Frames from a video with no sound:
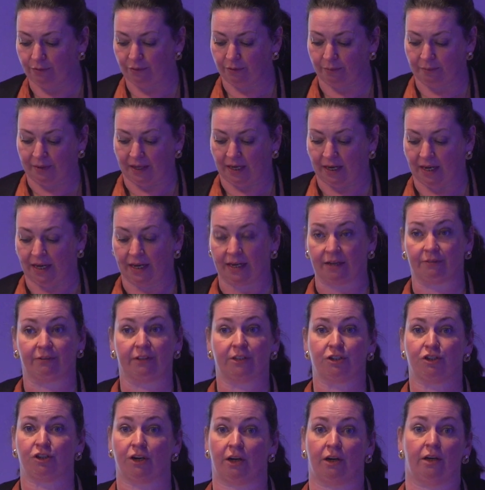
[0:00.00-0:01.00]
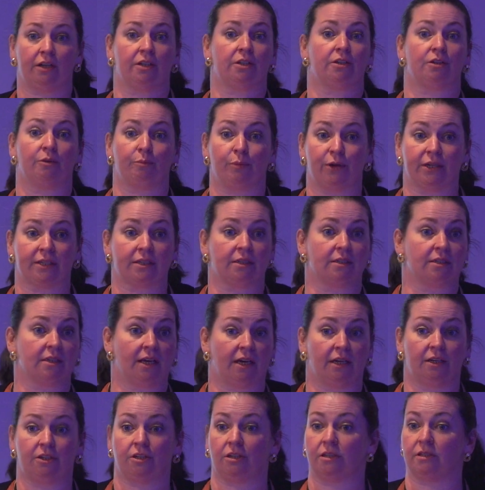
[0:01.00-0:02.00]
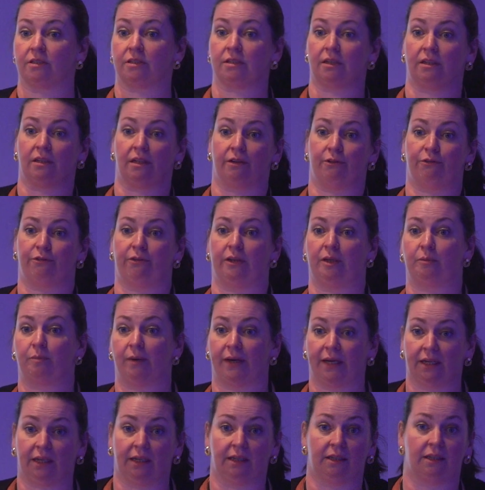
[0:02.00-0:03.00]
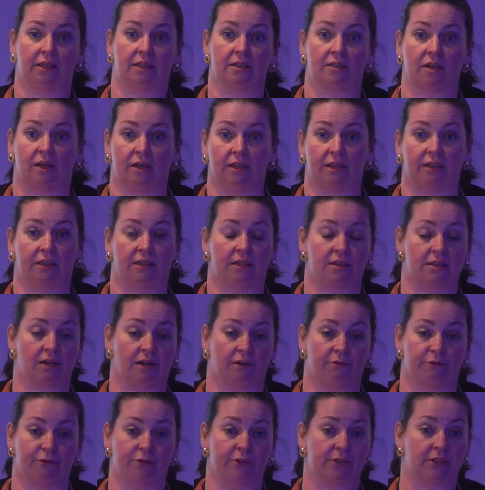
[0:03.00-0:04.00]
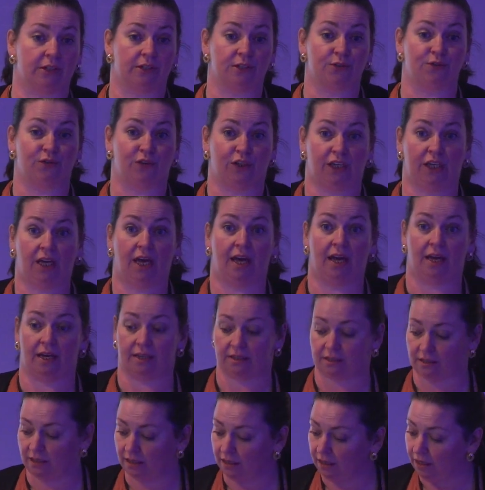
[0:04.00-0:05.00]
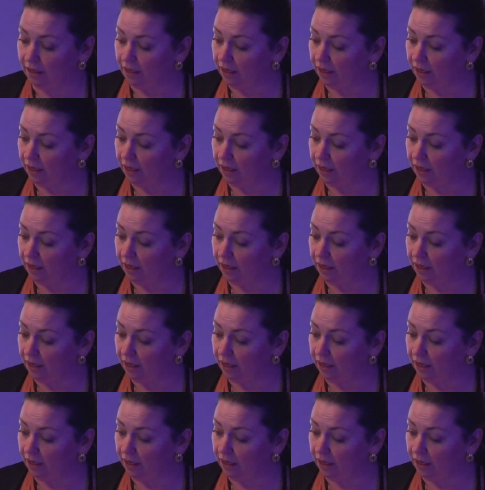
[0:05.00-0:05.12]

from that. I have enjoyed the presentations and the feedback in these conferences for years.